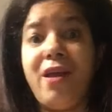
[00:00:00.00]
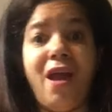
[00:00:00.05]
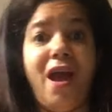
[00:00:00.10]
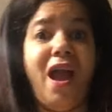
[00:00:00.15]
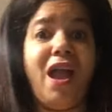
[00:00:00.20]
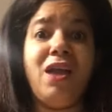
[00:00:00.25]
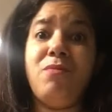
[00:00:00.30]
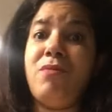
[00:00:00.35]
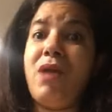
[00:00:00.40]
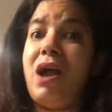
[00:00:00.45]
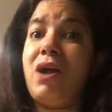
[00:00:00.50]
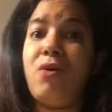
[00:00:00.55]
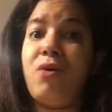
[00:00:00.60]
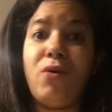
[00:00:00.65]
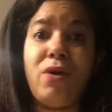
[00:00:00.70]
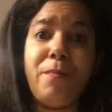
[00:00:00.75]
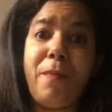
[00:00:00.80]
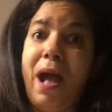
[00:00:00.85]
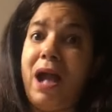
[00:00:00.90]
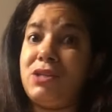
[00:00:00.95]
I am not
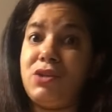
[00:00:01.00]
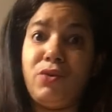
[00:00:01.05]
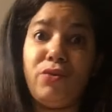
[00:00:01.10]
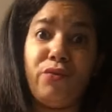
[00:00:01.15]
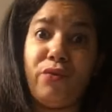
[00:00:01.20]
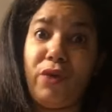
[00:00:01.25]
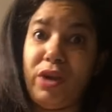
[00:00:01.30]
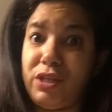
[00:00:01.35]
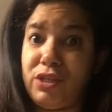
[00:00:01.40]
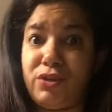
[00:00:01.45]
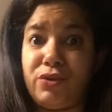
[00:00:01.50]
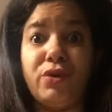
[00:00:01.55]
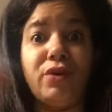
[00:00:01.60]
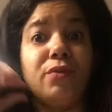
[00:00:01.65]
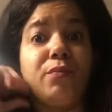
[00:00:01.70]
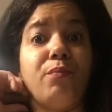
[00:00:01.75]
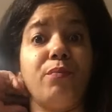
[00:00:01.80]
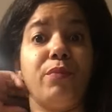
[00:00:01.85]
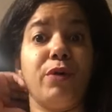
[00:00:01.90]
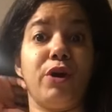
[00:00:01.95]
going back to a razor
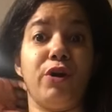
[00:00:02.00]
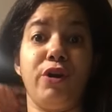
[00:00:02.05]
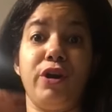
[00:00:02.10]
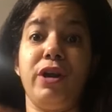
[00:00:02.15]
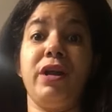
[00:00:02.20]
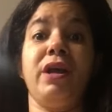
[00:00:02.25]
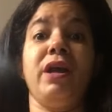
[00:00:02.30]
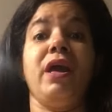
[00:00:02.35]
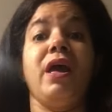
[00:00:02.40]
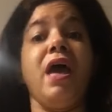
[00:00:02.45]
burn,